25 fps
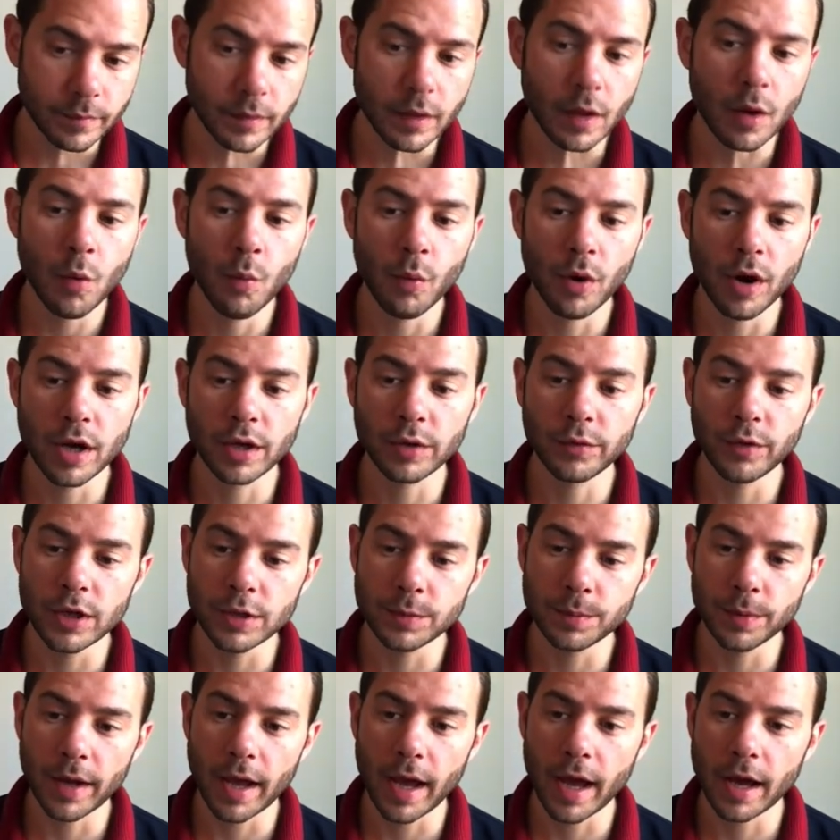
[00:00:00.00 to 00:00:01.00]
Whereas
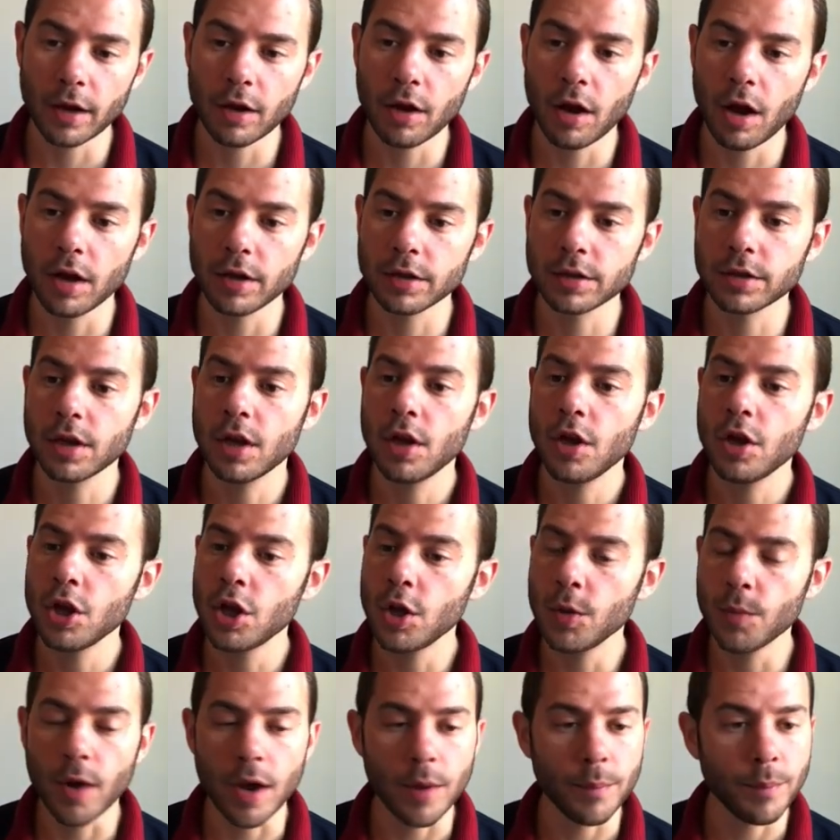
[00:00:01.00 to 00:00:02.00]
Facebook ad cost,
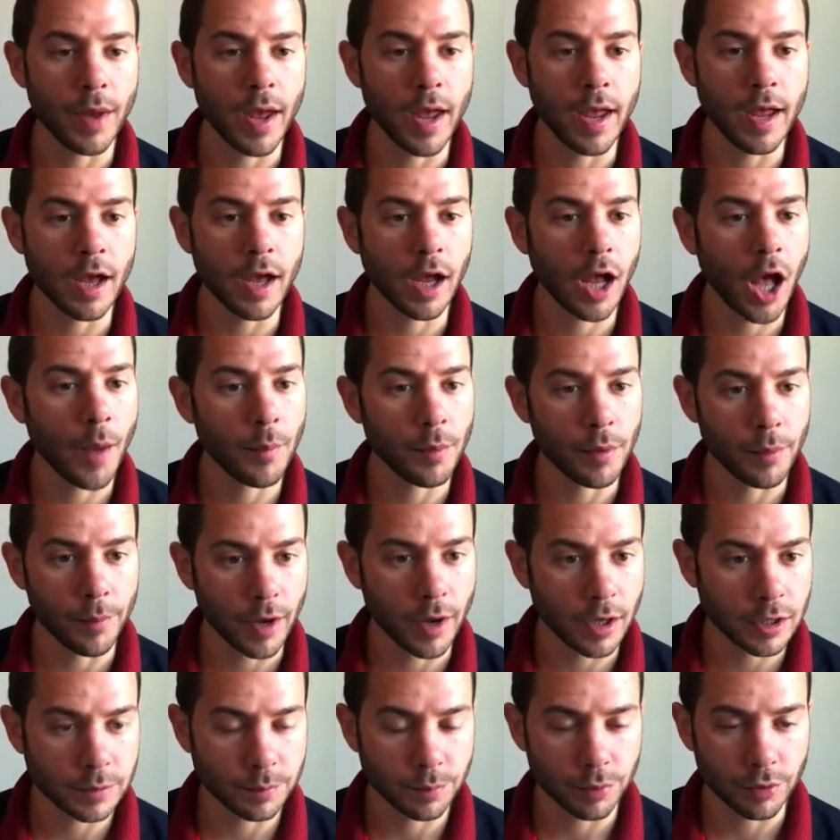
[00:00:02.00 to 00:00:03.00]
you might pay a couple of
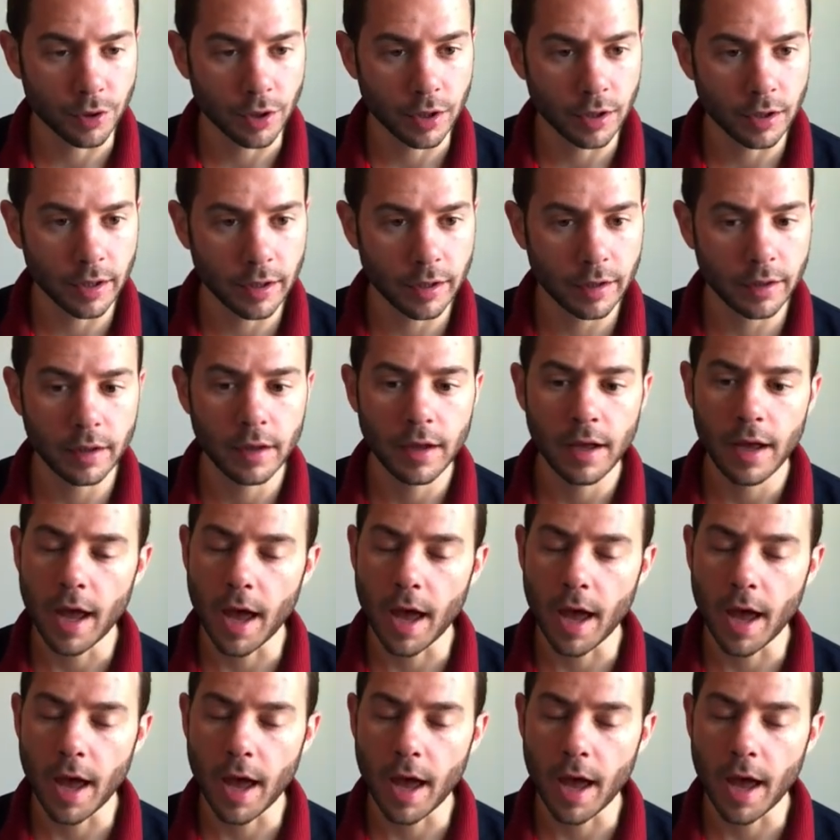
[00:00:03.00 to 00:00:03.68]
bucks per click